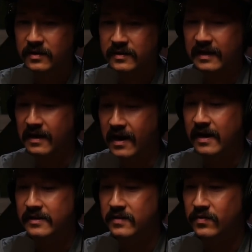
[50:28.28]
thank
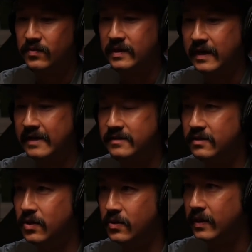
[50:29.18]
God, never really had
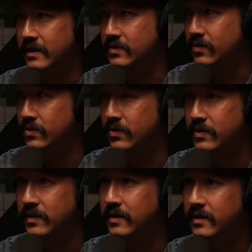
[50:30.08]
to go like door to
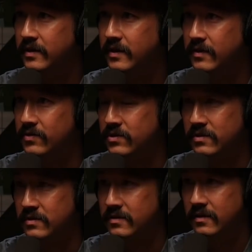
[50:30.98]
door. It was
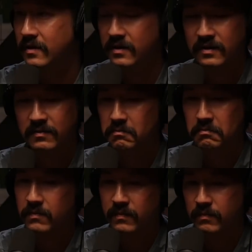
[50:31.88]
just
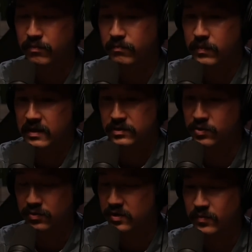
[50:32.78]
uh,
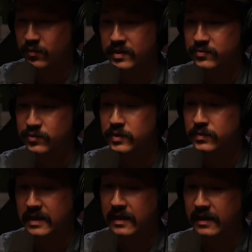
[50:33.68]
stores from around the
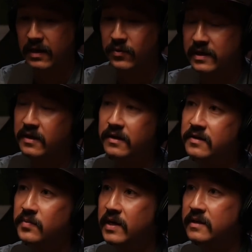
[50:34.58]
world saying, I want to carry
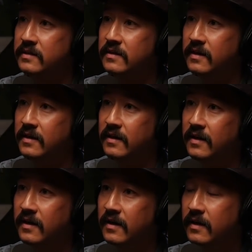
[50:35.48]
your product.
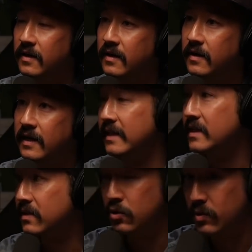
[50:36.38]
Right. And
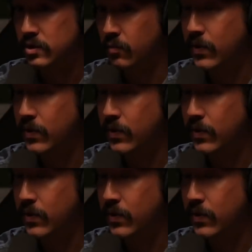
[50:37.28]
this, there was no